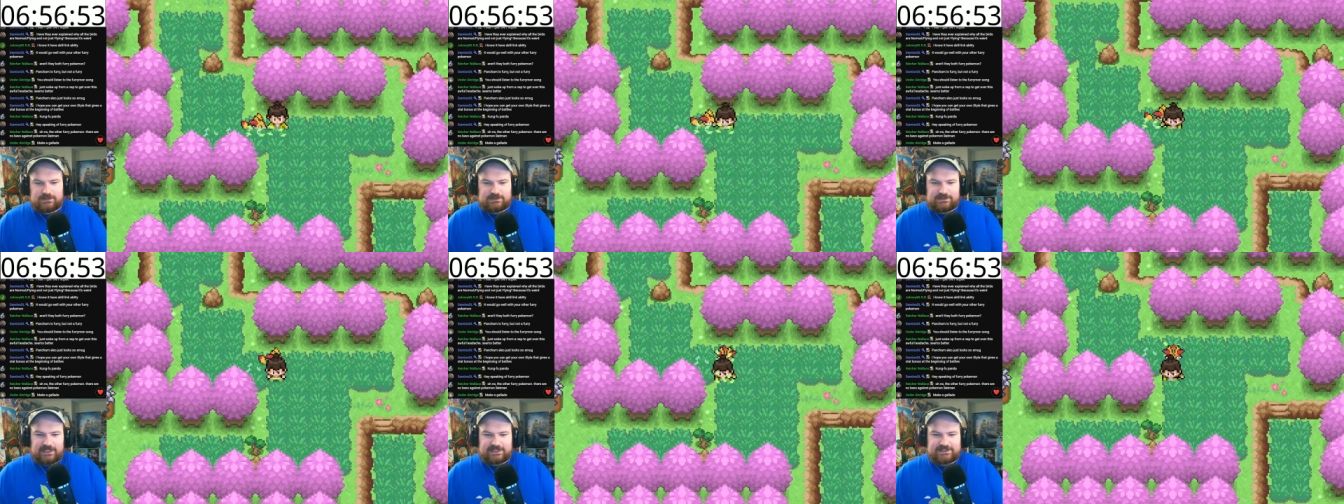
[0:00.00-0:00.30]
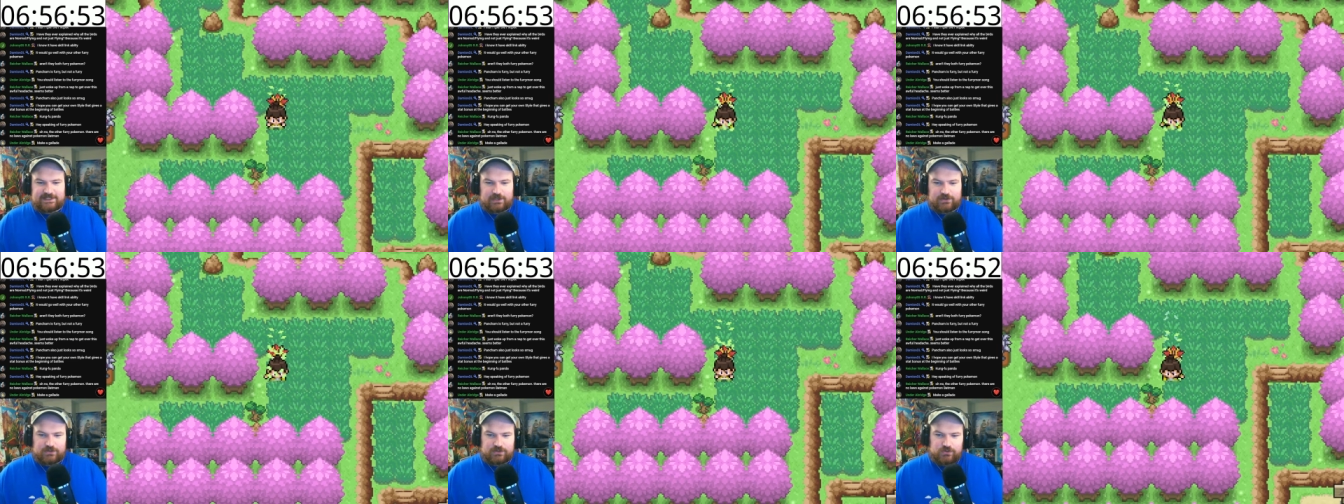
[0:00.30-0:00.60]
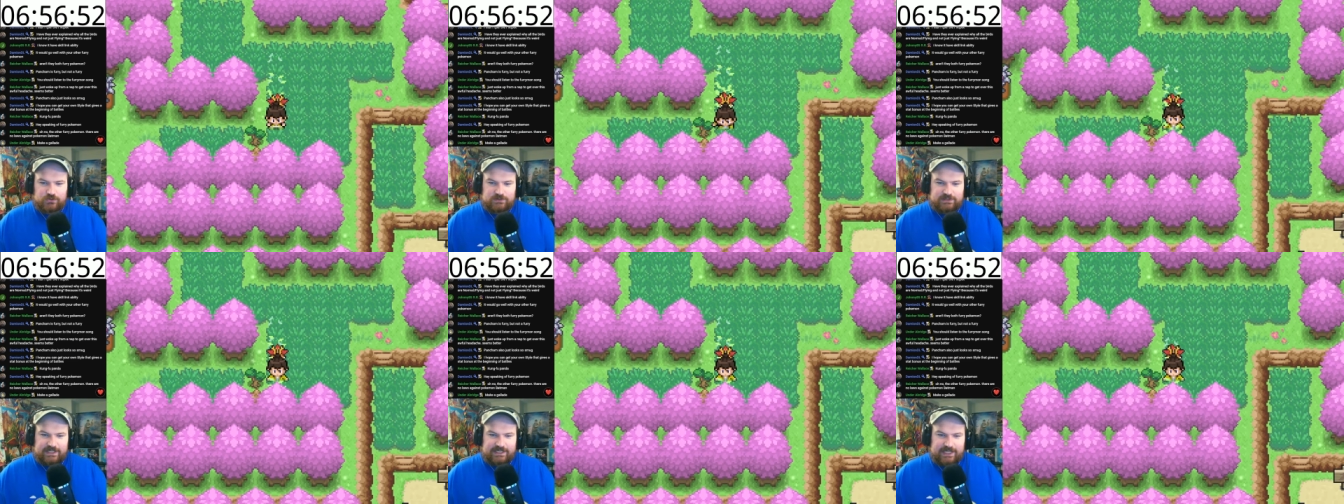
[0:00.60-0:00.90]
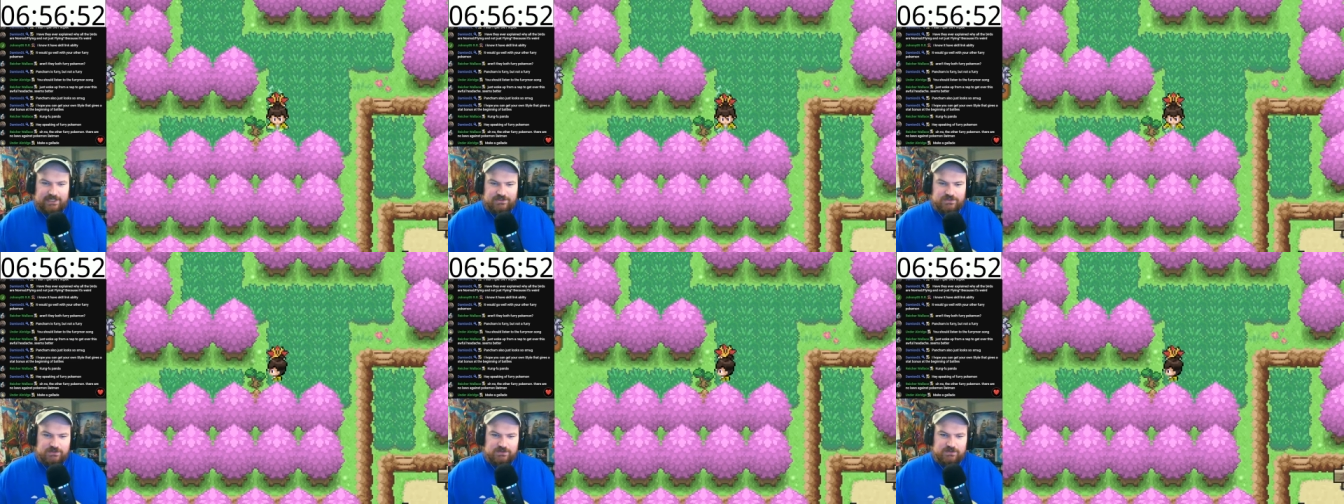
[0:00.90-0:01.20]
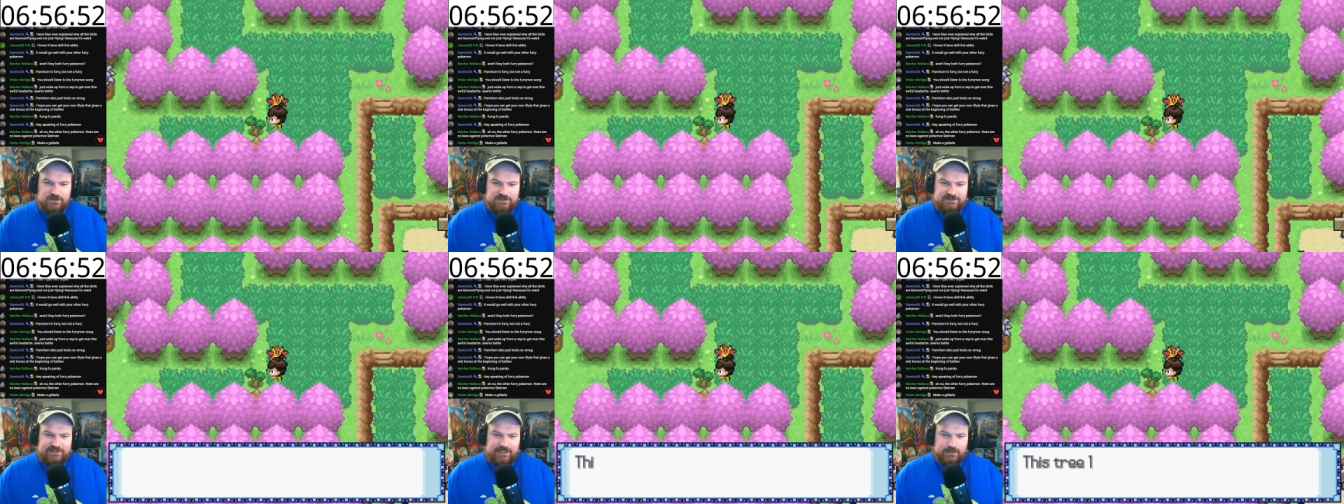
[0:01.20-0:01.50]
That's how they get you to
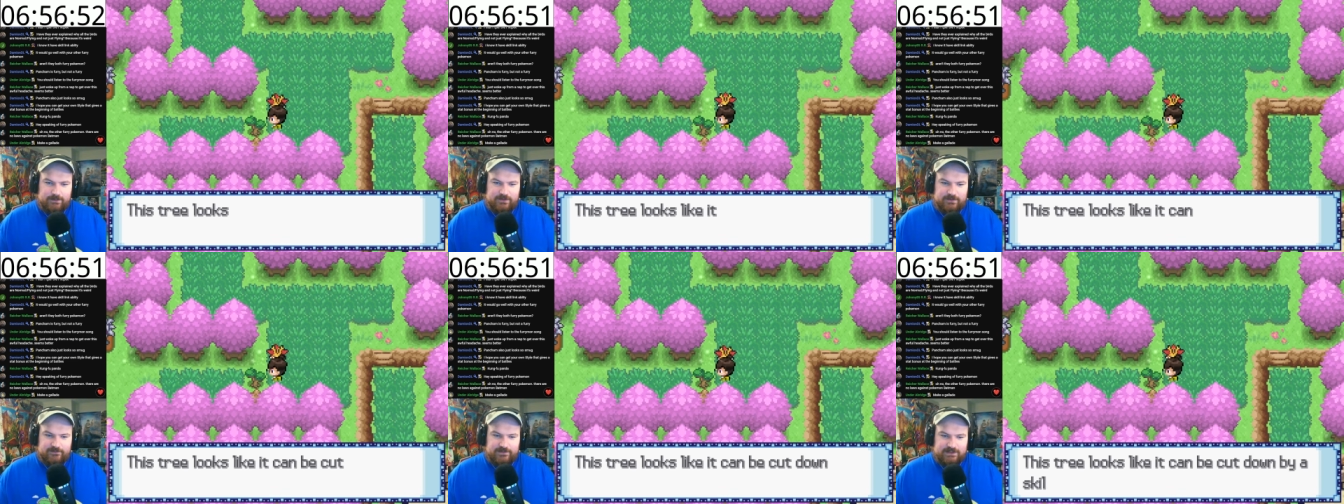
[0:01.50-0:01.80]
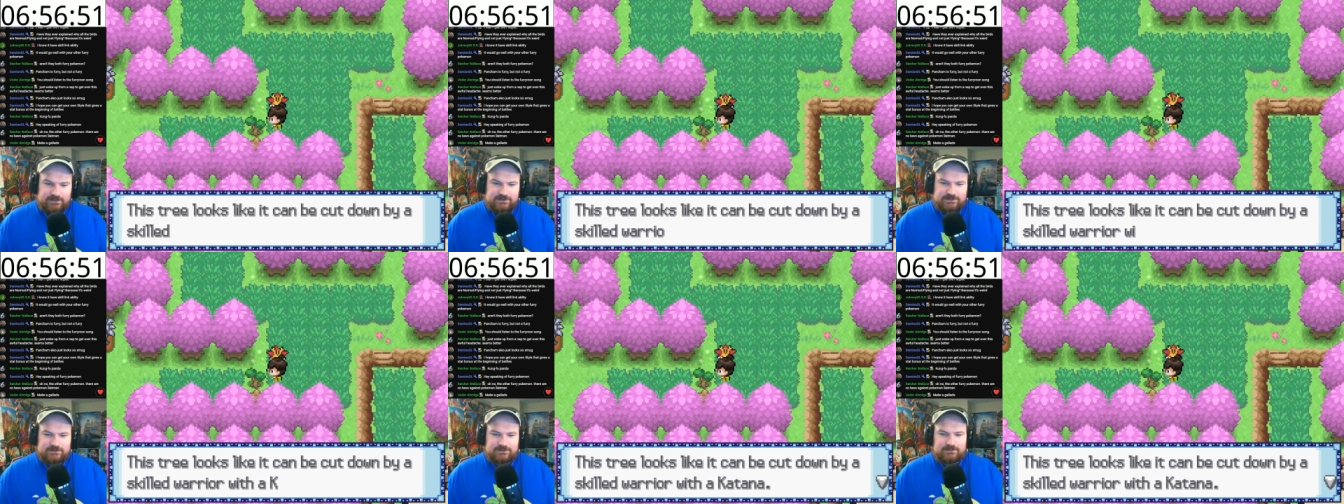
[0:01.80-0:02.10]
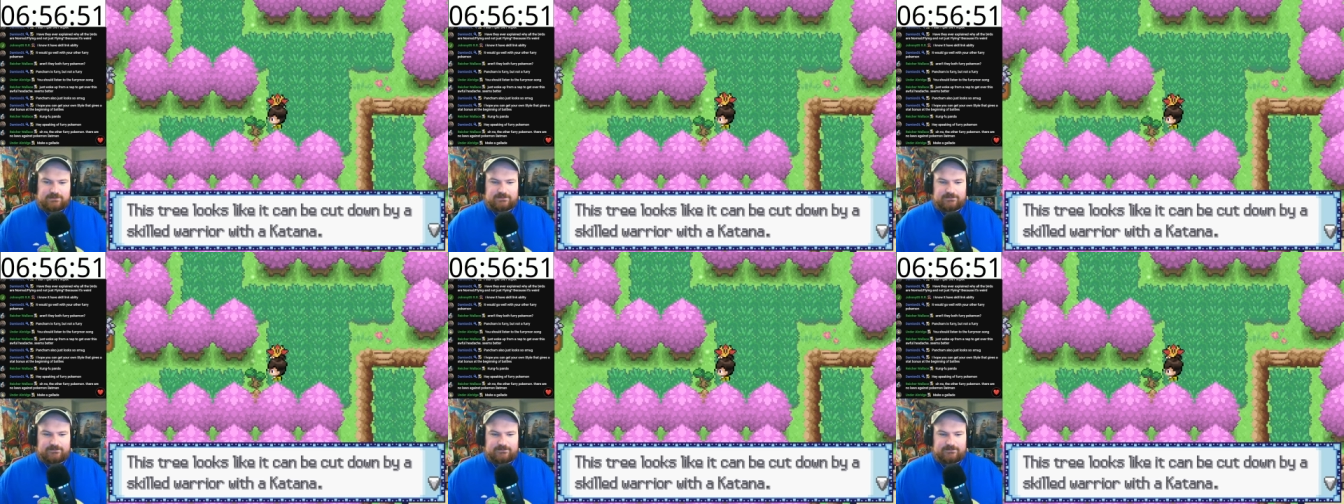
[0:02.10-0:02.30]
do the Celebi event.